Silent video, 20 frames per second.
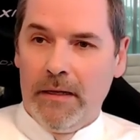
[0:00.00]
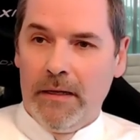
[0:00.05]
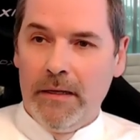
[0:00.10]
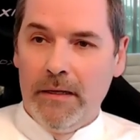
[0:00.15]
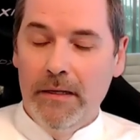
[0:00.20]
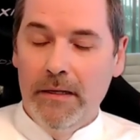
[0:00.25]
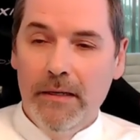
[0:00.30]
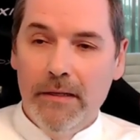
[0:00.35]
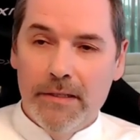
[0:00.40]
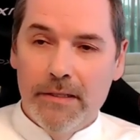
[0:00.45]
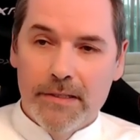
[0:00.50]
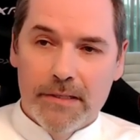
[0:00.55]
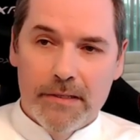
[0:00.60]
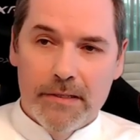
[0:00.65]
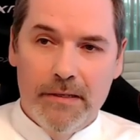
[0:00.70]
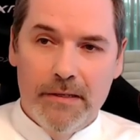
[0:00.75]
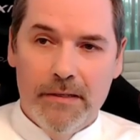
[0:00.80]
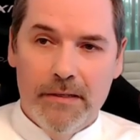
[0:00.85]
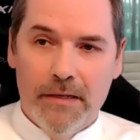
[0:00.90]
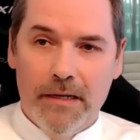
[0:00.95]
is
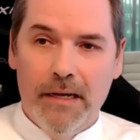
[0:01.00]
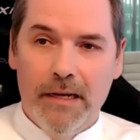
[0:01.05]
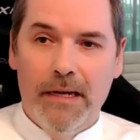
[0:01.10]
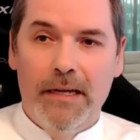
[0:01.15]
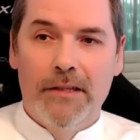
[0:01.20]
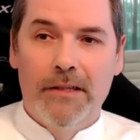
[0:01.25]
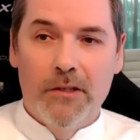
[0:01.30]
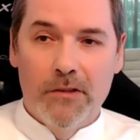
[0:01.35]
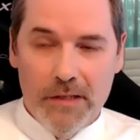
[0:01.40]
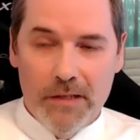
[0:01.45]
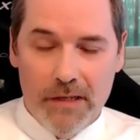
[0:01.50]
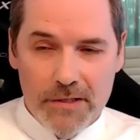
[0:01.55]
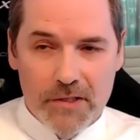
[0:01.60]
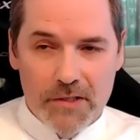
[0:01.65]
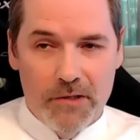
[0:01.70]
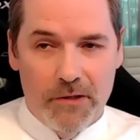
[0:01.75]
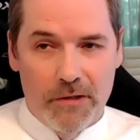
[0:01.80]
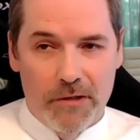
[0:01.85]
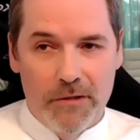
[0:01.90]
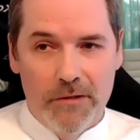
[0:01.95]
a total
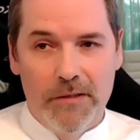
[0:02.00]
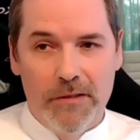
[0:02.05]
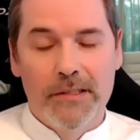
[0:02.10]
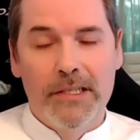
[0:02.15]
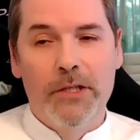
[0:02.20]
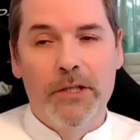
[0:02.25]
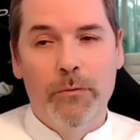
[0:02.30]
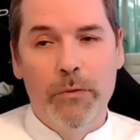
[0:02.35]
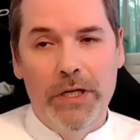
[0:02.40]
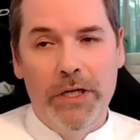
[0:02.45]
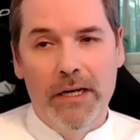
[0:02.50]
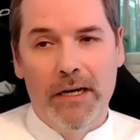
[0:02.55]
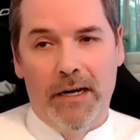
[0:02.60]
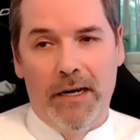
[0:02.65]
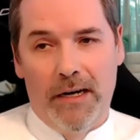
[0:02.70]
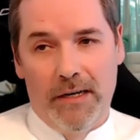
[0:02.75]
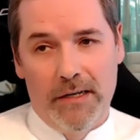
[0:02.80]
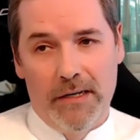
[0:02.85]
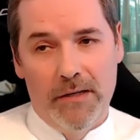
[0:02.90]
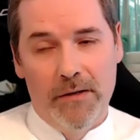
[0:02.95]
soul that we
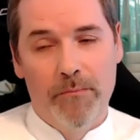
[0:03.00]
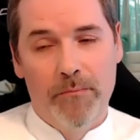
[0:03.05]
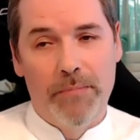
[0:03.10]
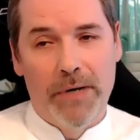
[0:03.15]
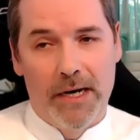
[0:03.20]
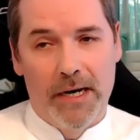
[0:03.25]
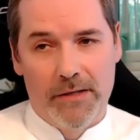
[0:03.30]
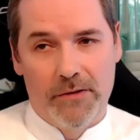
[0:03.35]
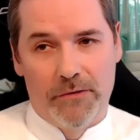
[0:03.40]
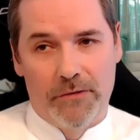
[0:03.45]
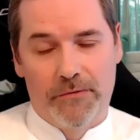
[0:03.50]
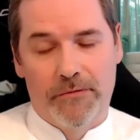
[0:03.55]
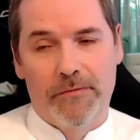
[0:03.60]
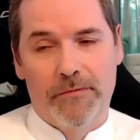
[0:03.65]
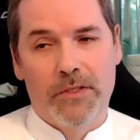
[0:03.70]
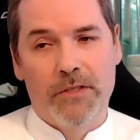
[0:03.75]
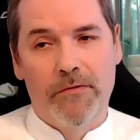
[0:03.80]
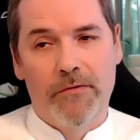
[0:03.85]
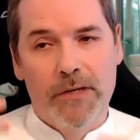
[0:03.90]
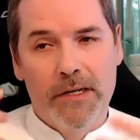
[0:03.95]
are part of.
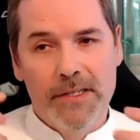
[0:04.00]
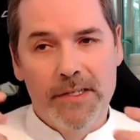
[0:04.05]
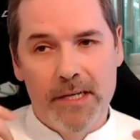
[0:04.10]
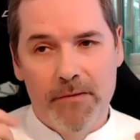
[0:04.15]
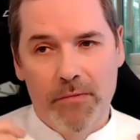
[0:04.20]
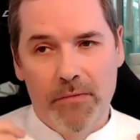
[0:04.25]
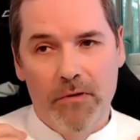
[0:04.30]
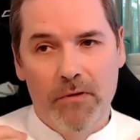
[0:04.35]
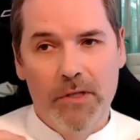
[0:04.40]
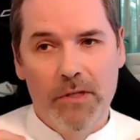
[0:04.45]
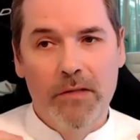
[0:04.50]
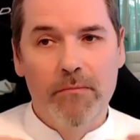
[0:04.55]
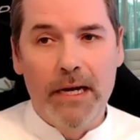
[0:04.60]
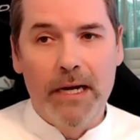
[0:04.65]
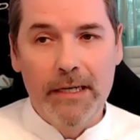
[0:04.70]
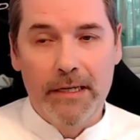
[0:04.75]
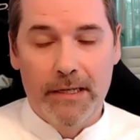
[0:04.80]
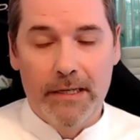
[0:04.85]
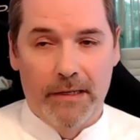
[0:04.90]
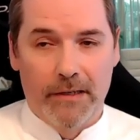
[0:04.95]
So for example, in my
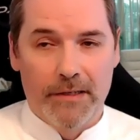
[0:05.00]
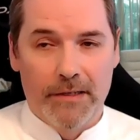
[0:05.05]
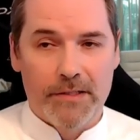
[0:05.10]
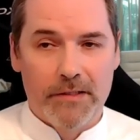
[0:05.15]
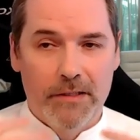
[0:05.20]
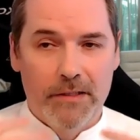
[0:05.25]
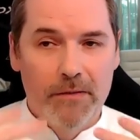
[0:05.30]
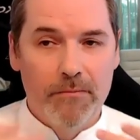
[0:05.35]
case,